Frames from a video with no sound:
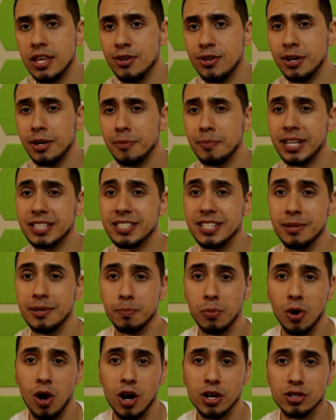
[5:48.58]
You can mix
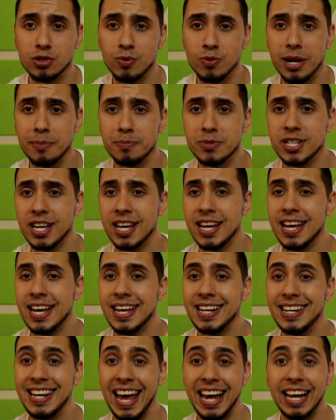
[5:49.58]
in pause reps.
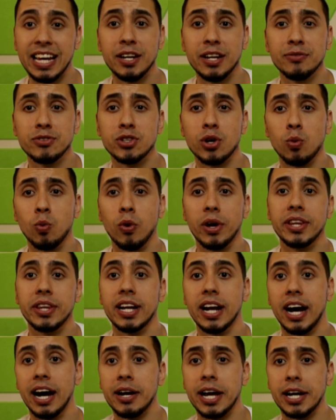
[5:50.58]
Negatives are one
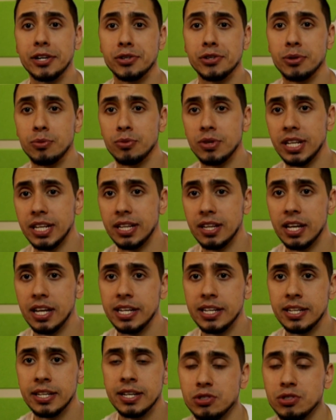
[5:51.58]
that I actually really like.